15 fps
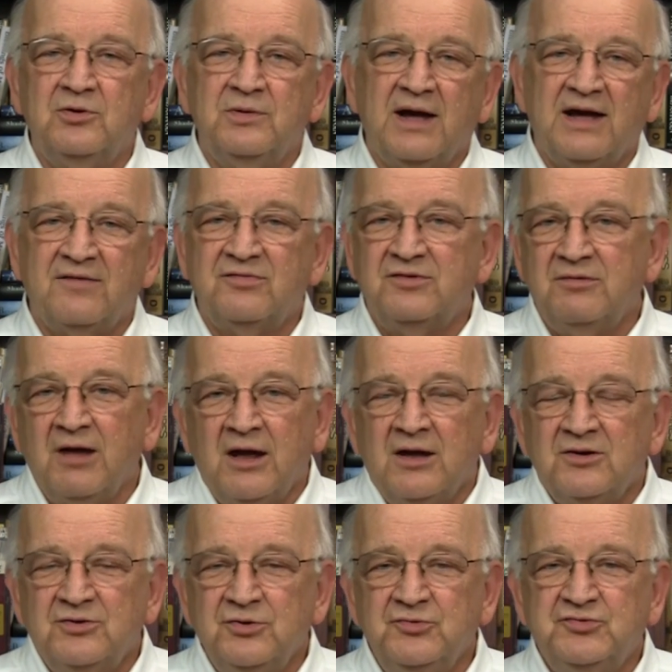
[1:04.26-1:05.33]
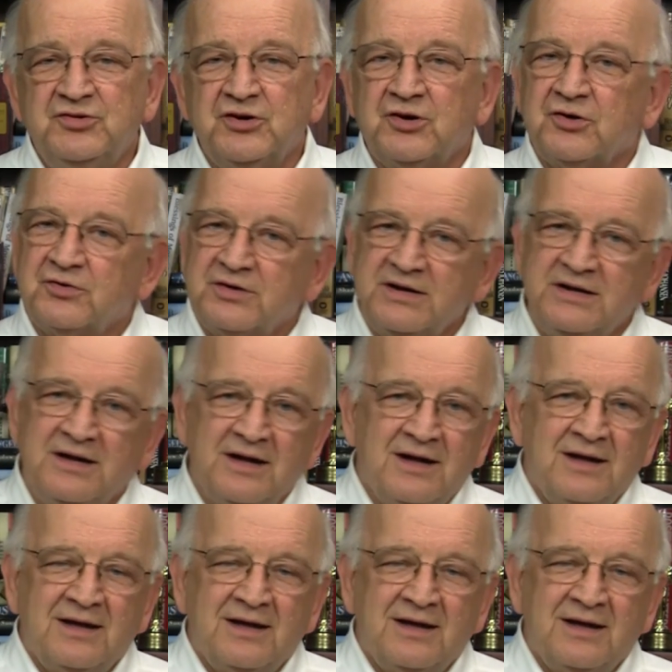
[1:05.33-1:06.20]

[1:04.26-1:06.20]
who have 2 children